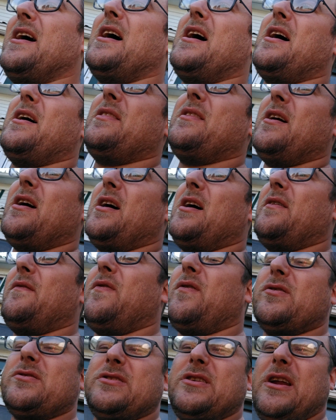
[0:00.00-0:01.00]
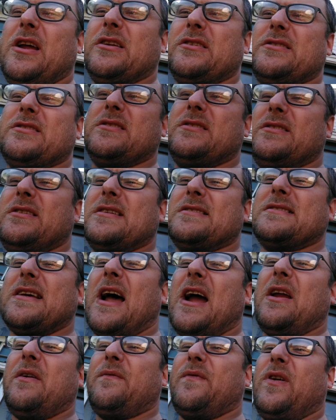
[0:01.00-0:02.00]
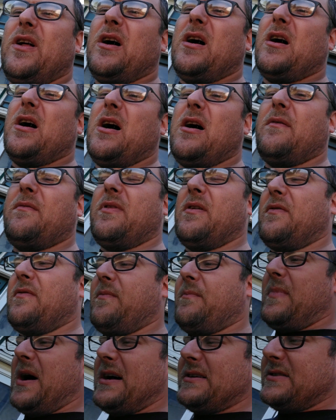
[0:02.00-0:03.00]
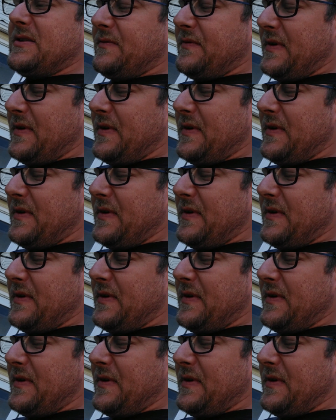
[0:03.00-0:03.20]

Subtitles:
the unfortunate design flaw of the Mazda